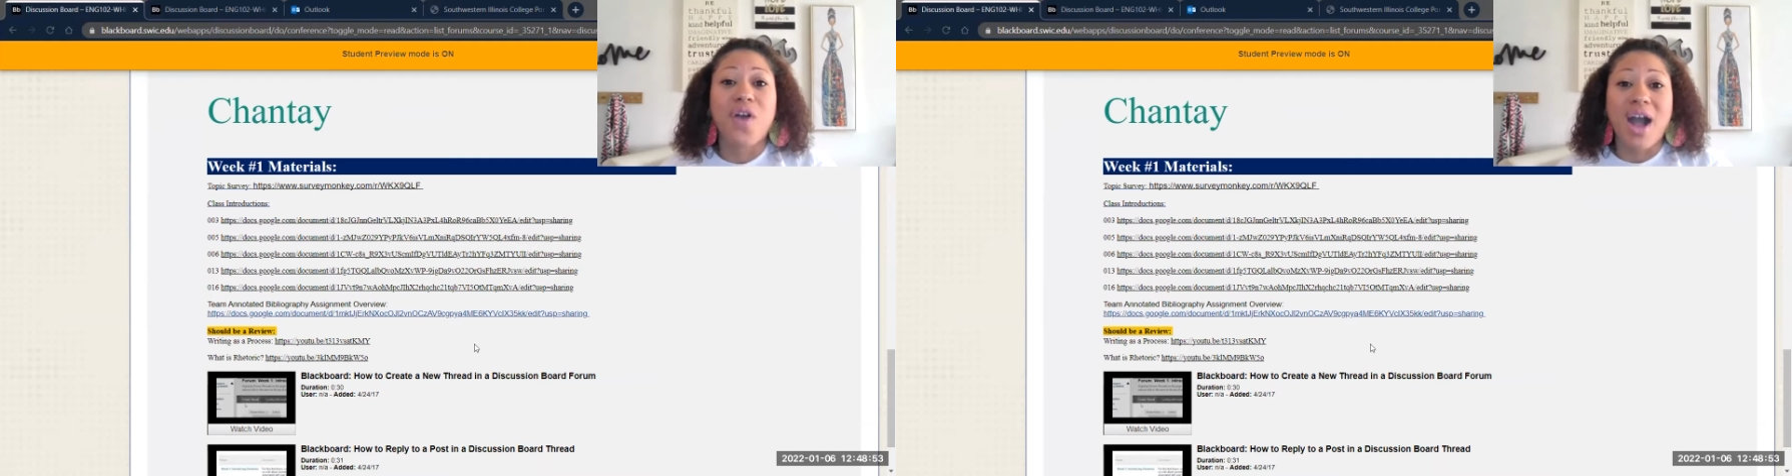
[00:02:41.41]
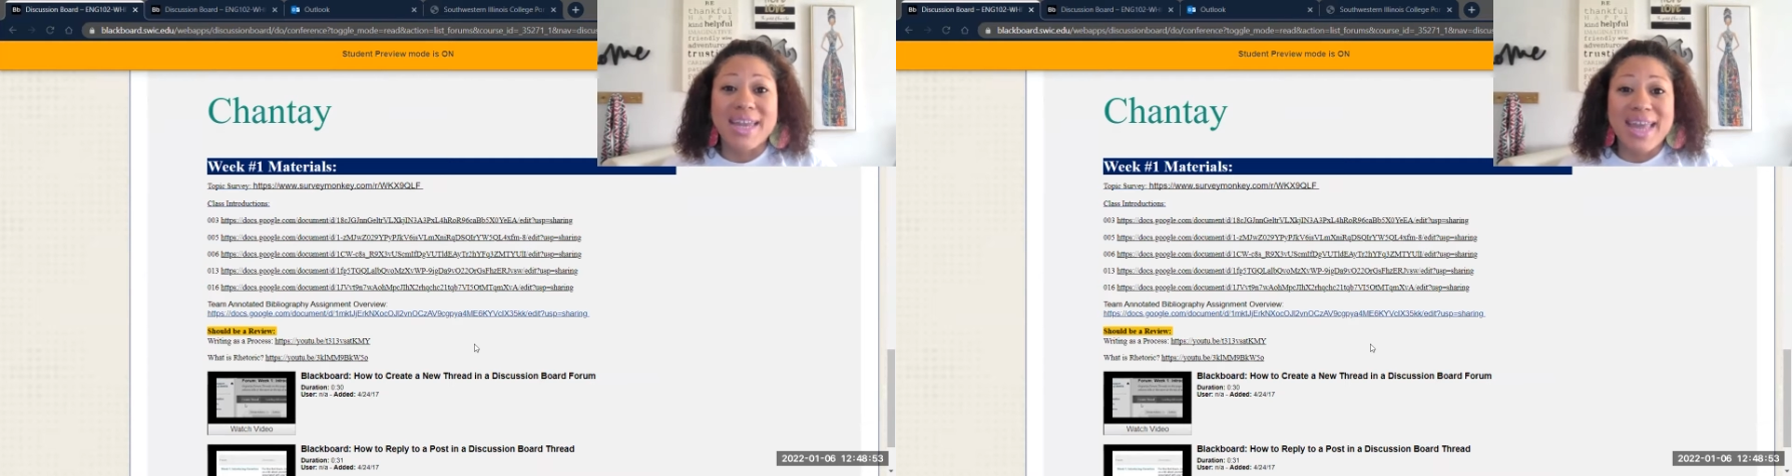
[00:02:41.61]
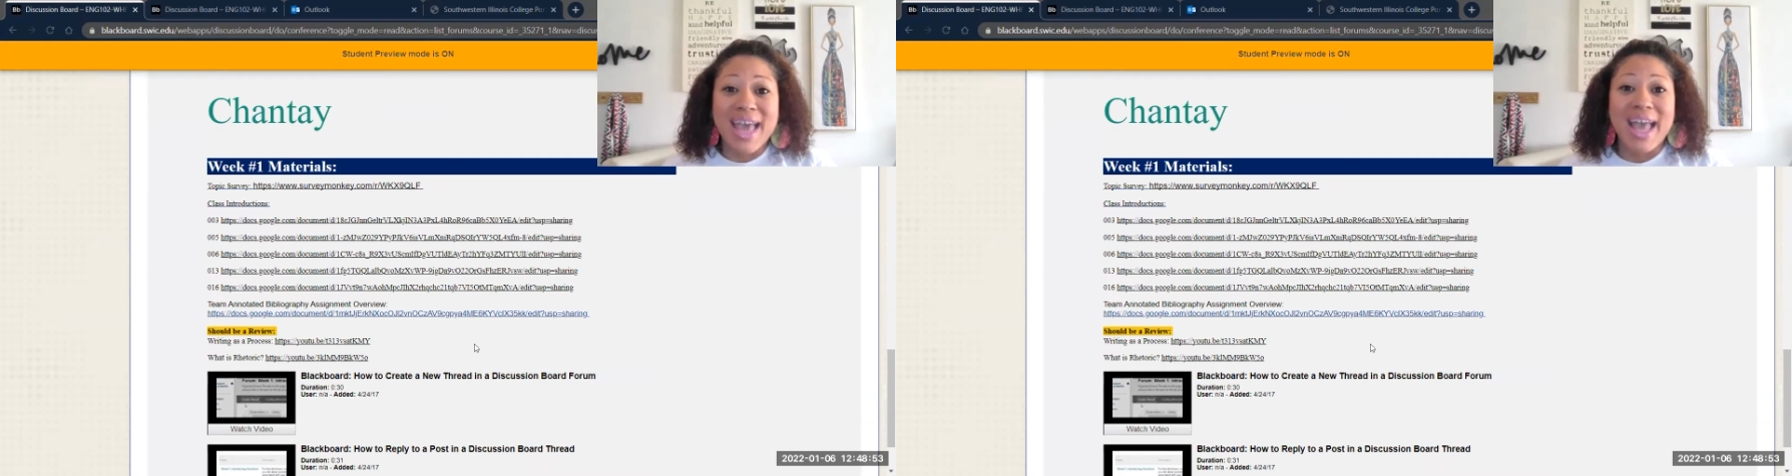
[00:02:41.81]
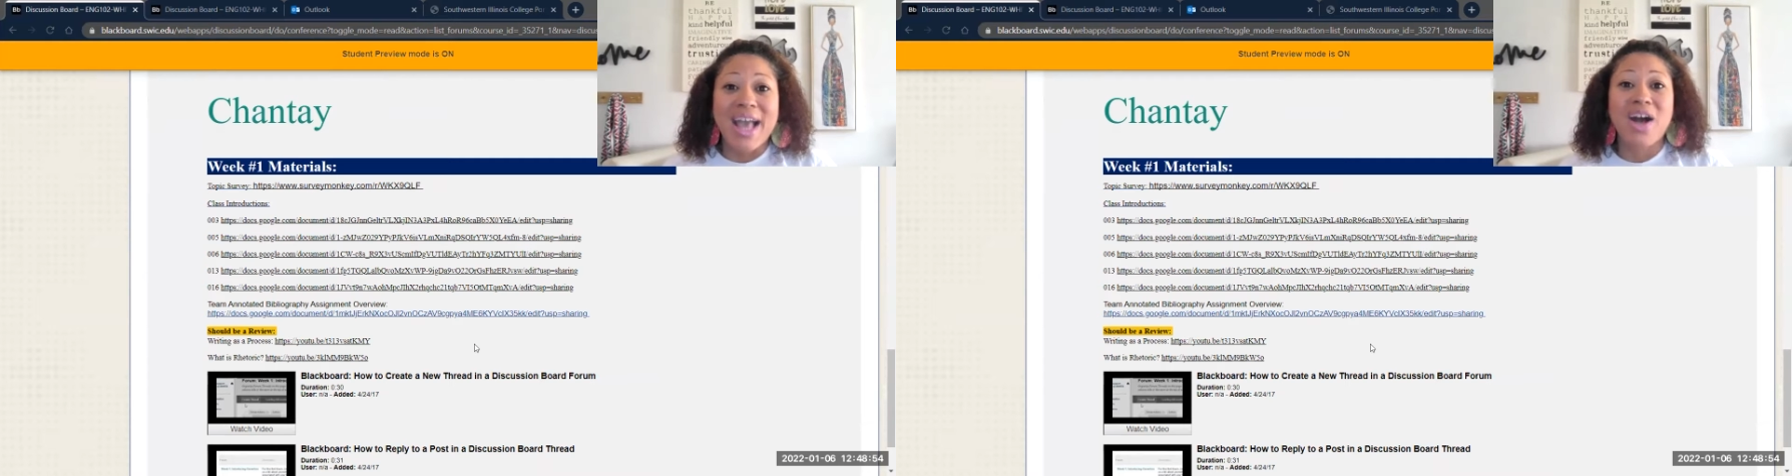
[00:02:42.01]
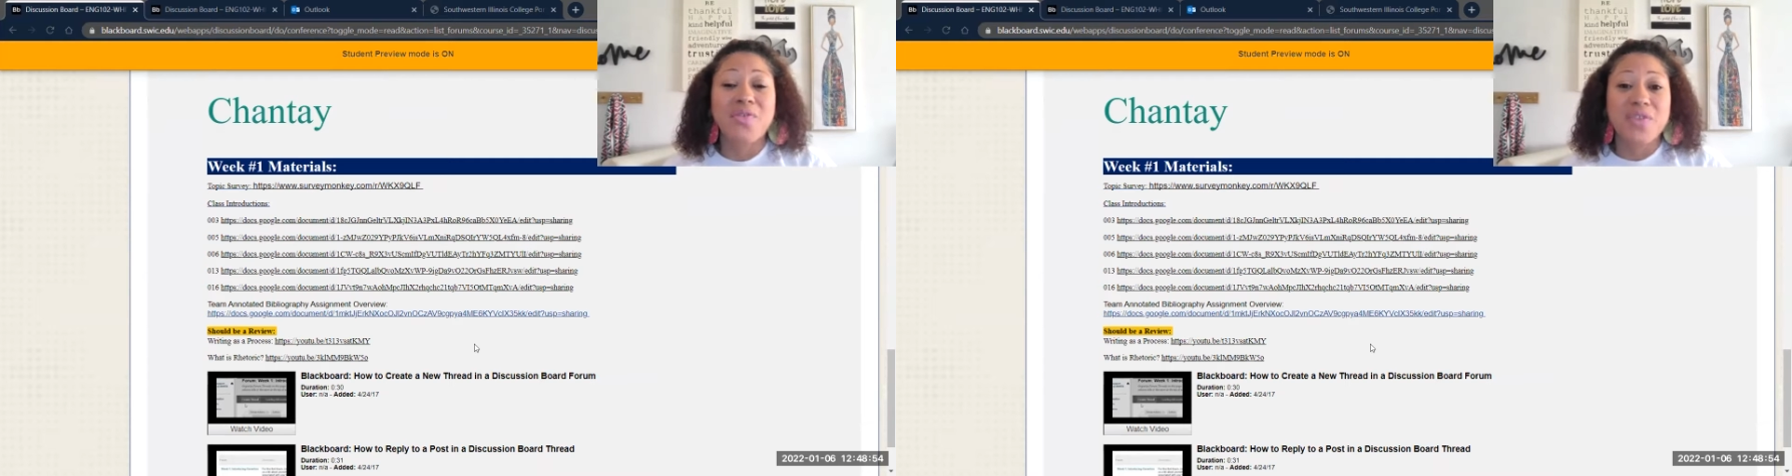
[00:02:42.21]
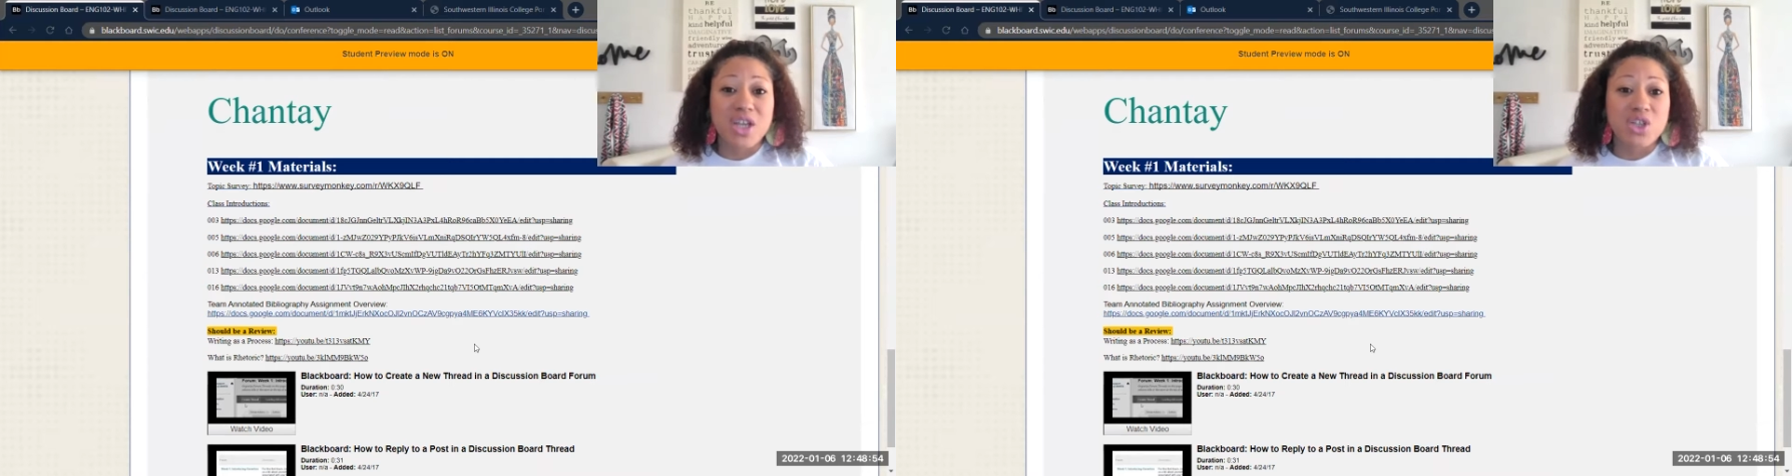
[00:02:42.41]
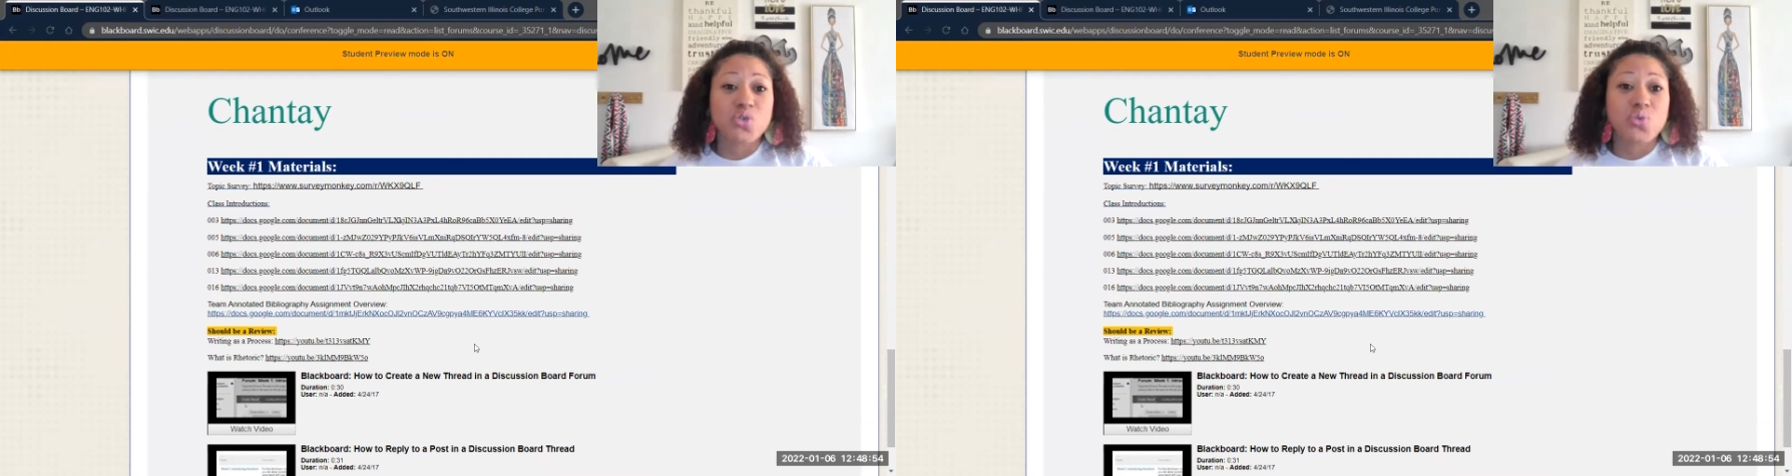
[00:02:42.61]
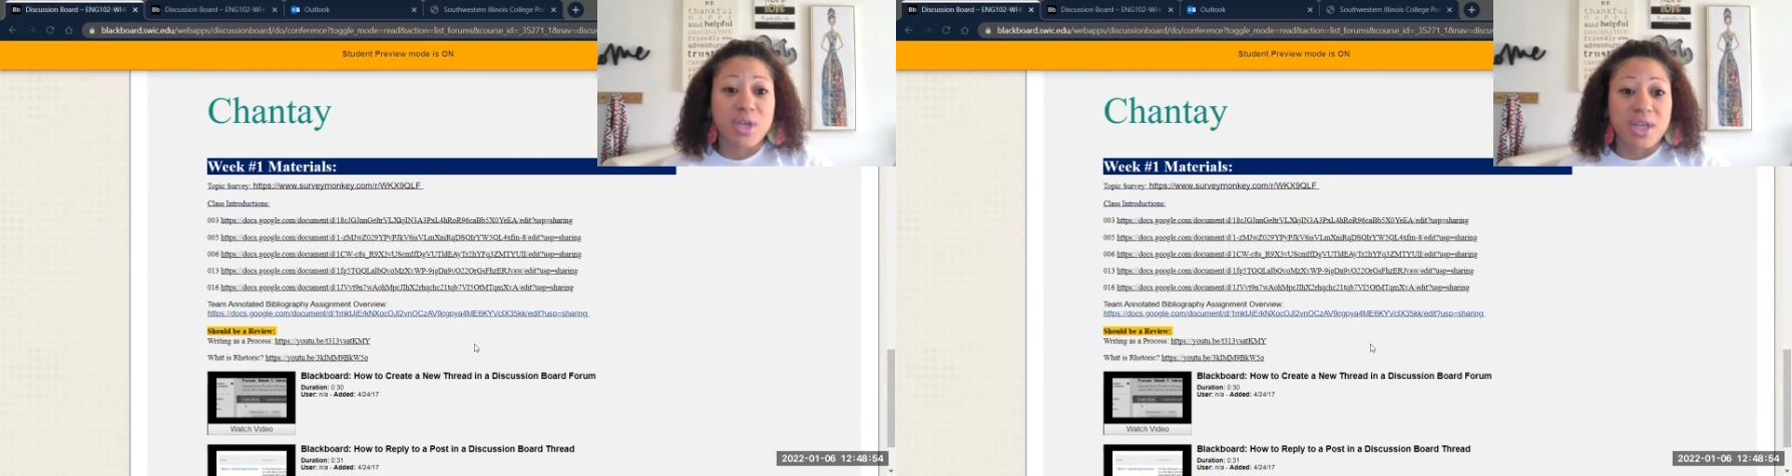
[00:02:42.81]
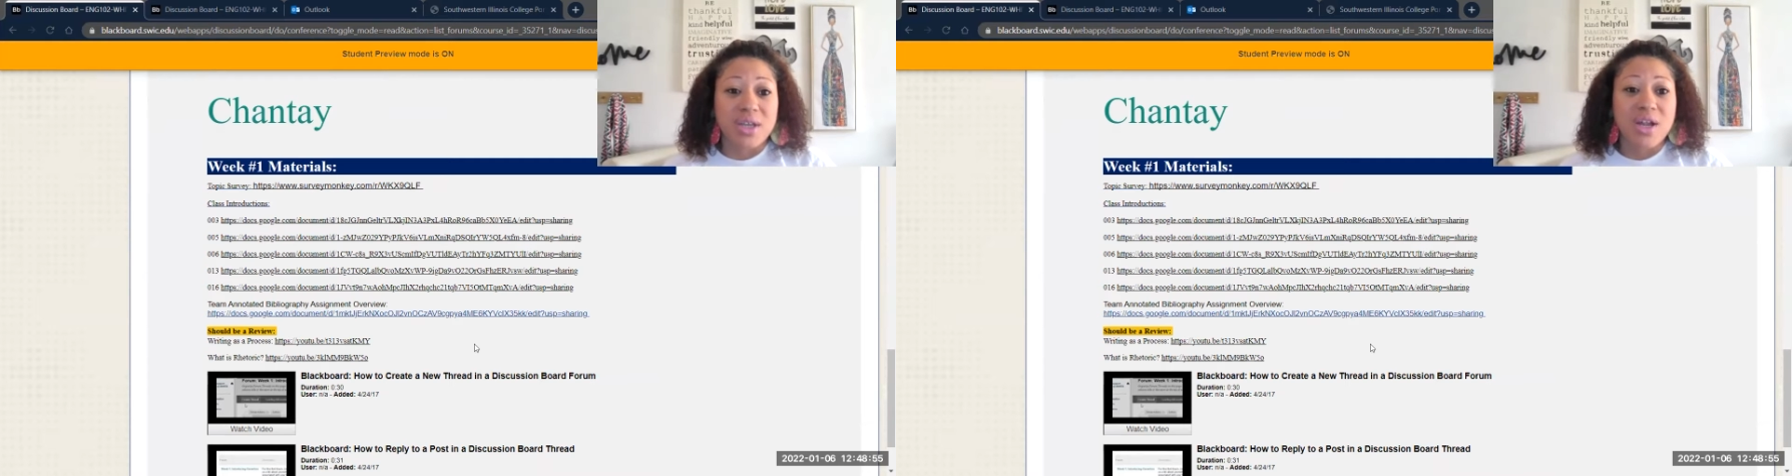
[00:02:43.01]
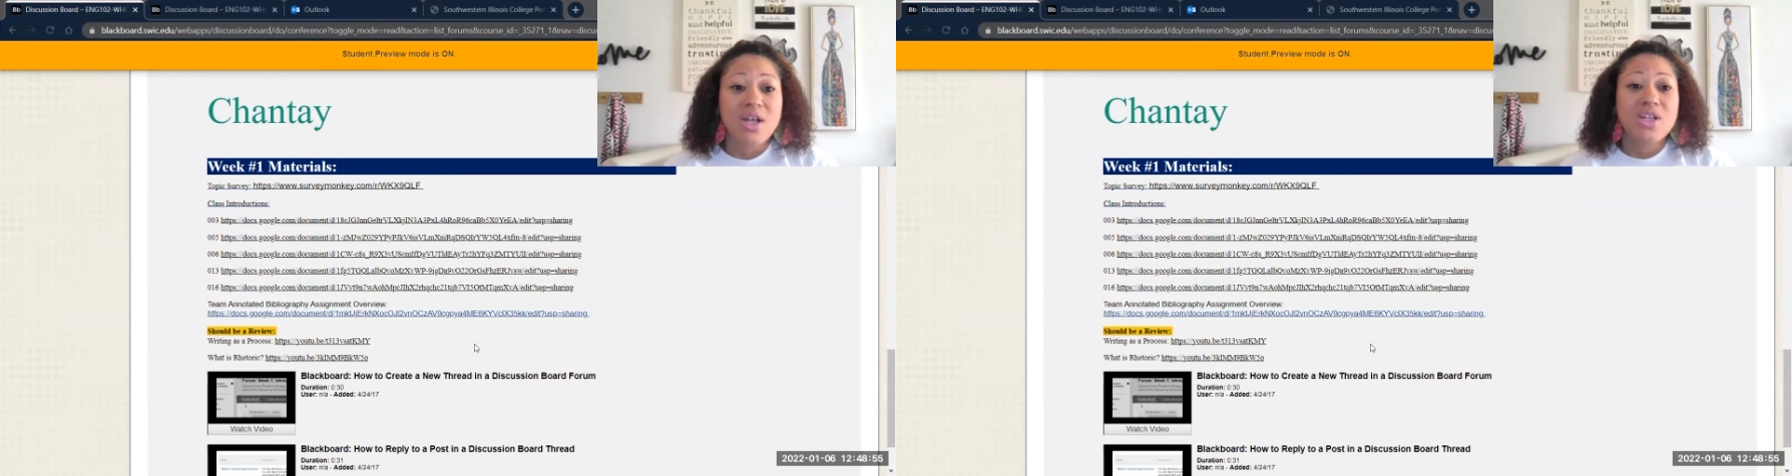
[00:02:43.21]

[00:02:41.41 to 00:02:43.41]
Friday of each week.